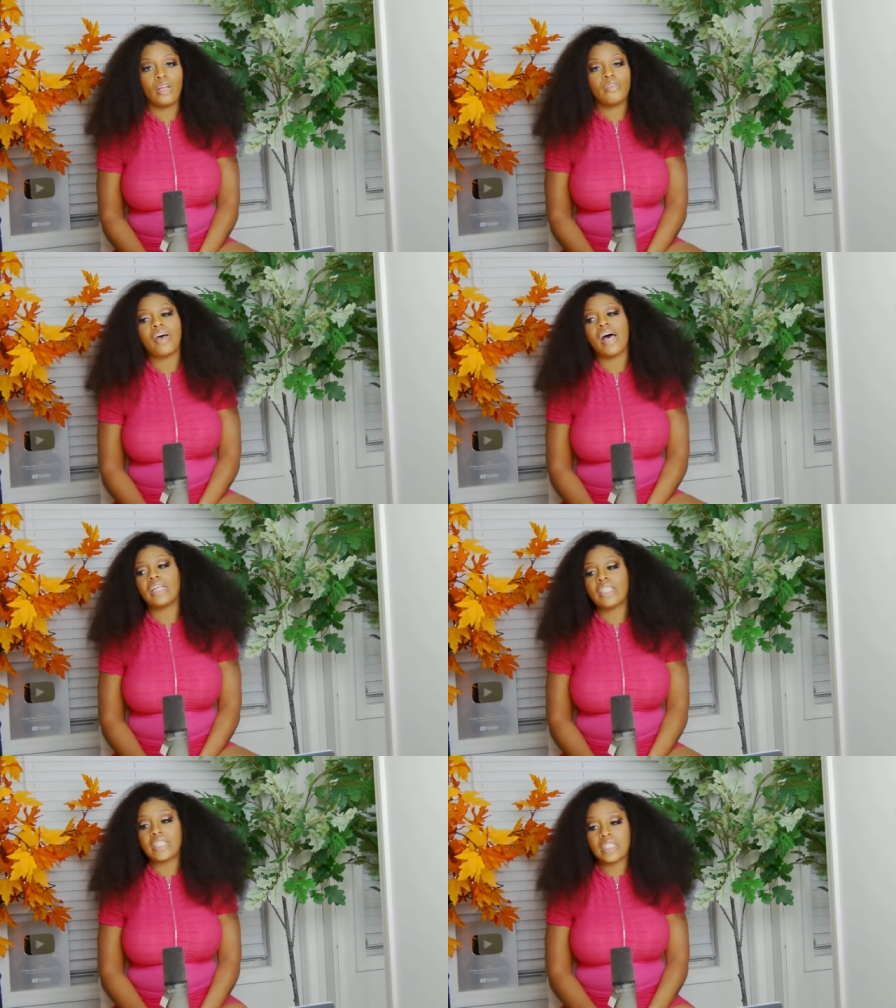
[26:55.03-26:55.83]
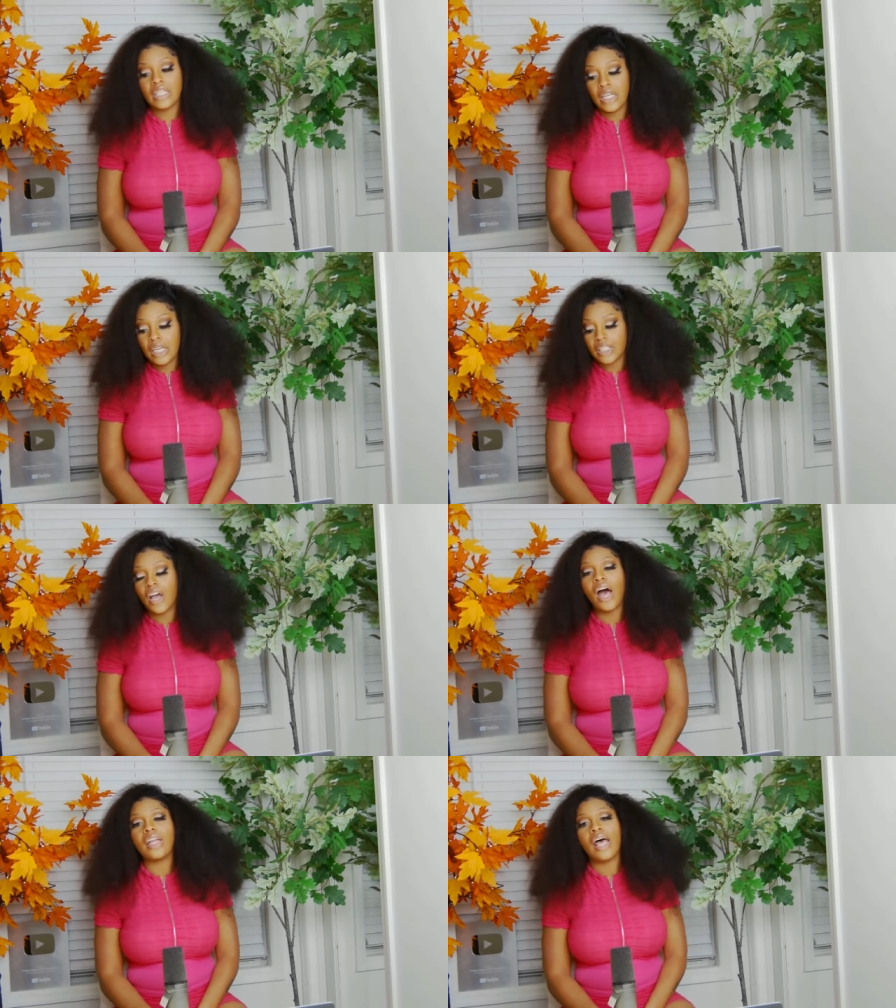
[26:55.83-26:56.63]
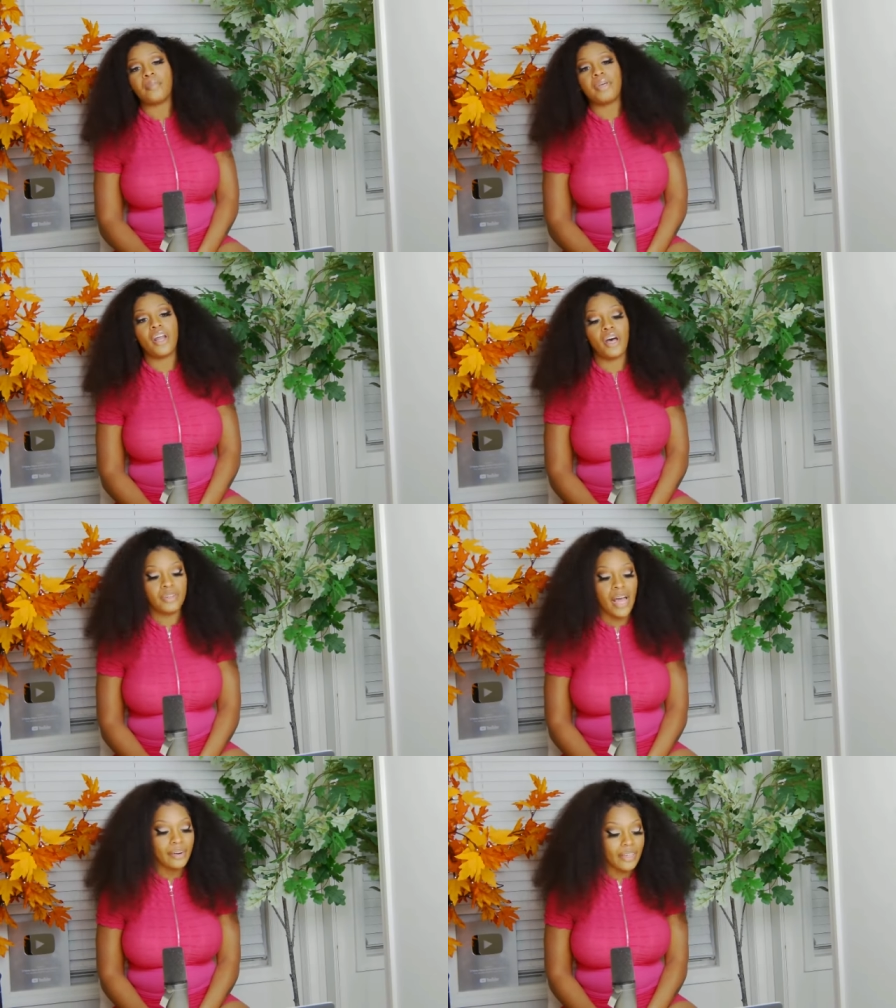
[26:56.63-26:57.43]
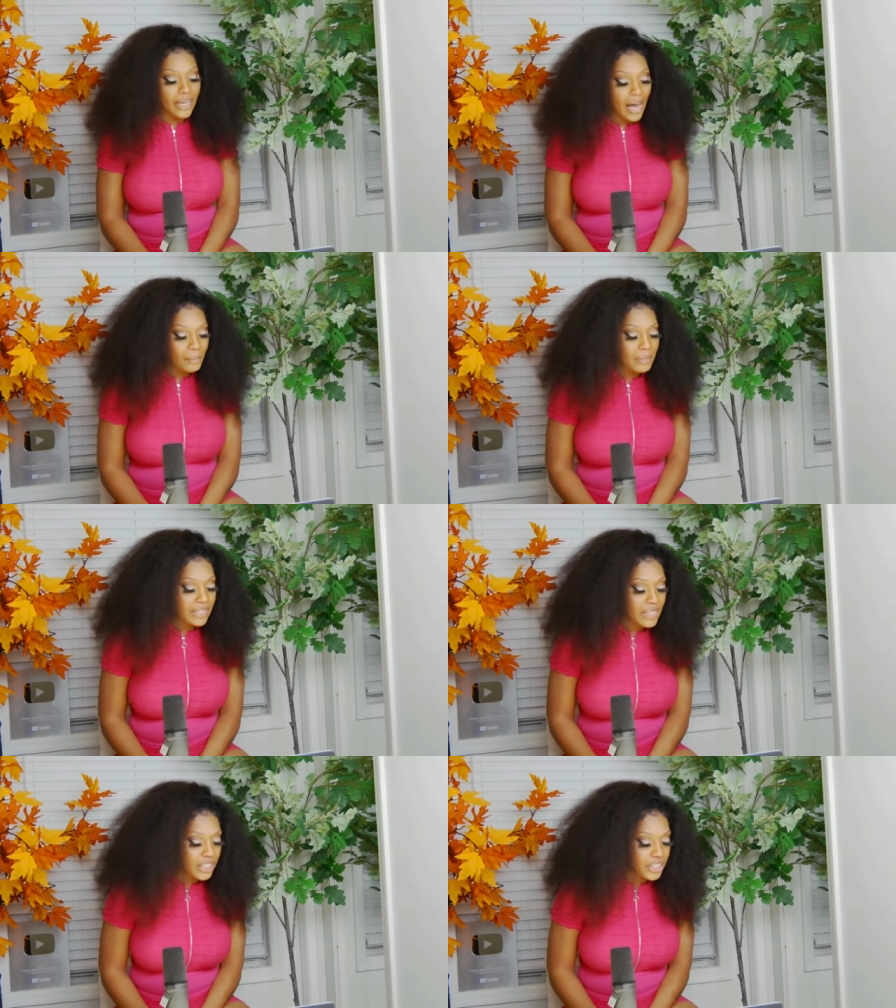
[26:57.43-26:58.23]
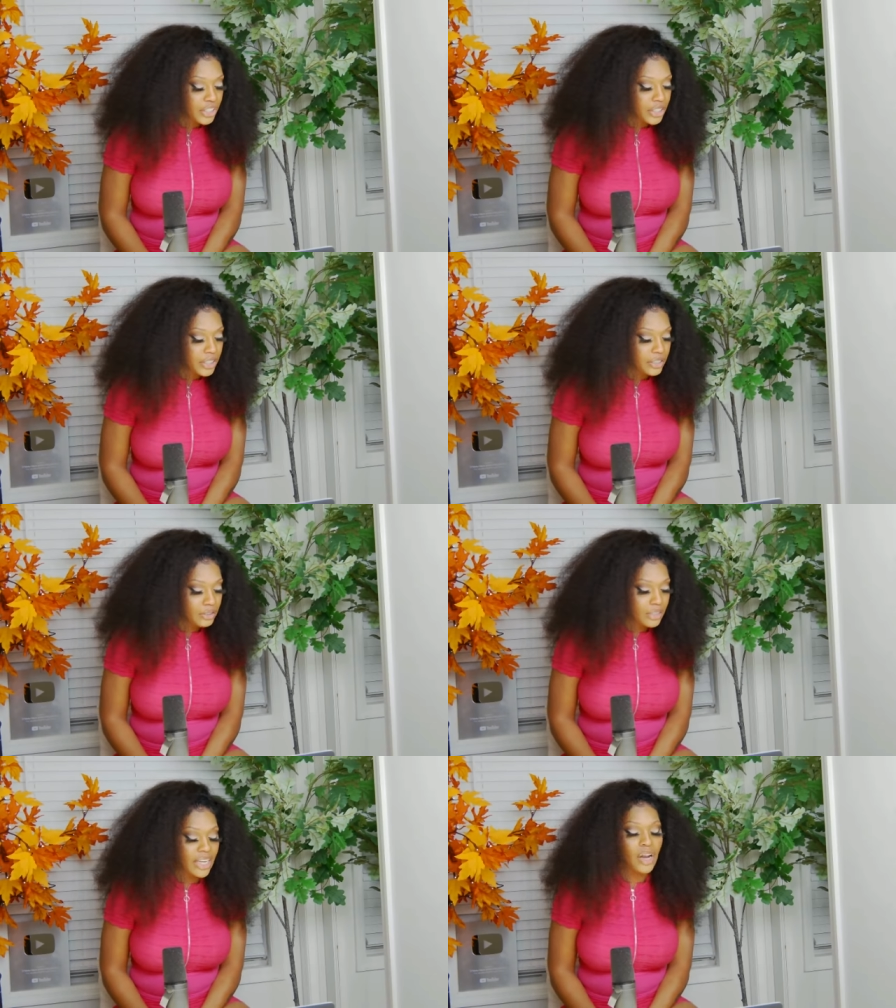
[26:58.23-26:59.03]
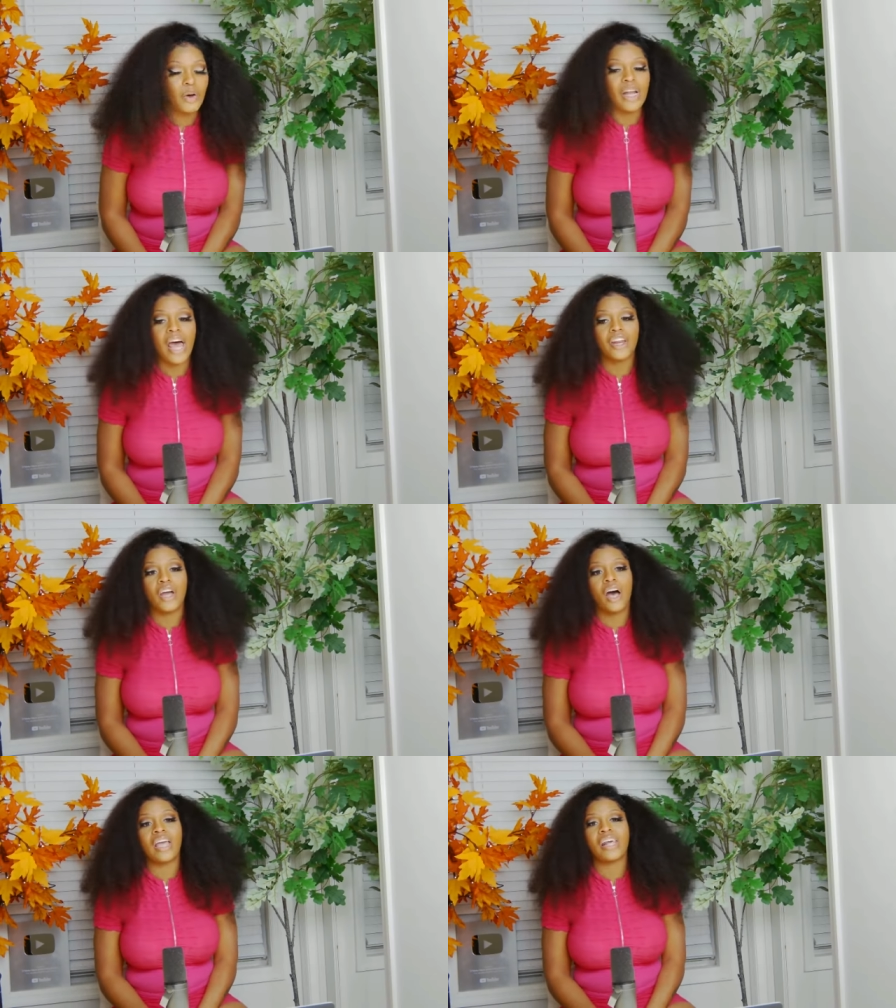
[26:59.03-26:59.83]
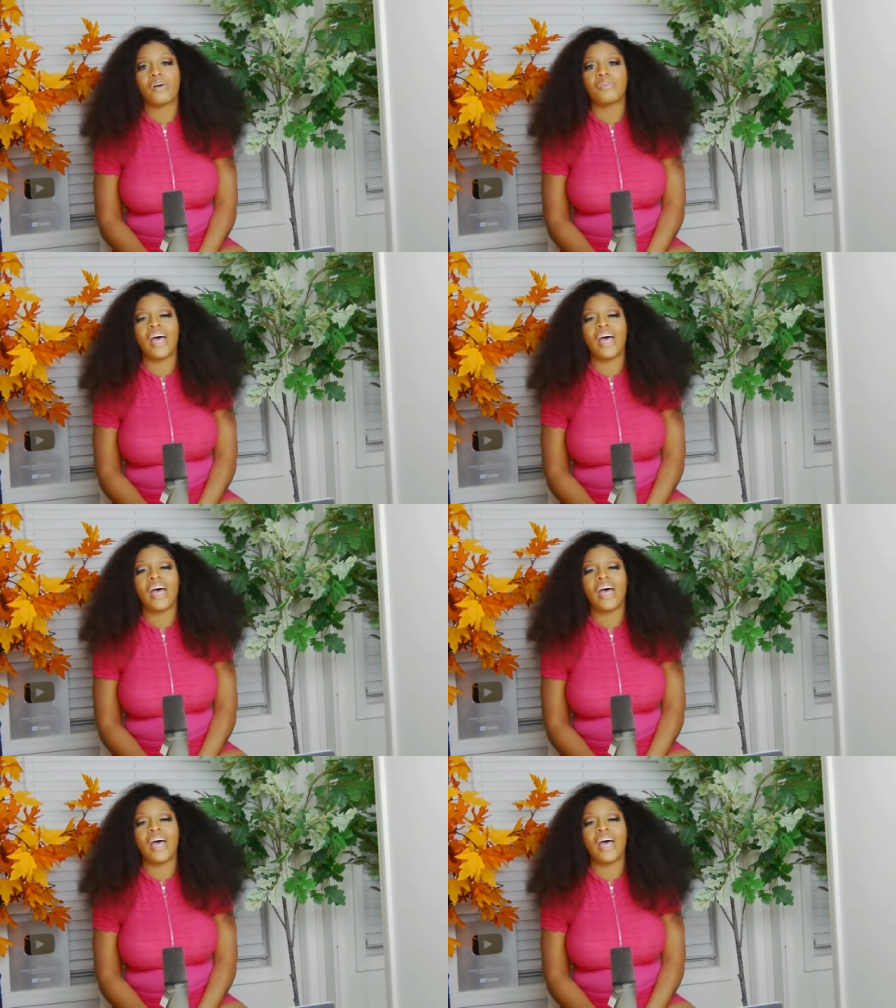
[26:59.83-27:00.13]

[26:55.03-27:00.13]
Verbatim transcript: Fellas, y'all let me know down in the comment section, because I know a lot of y'all don't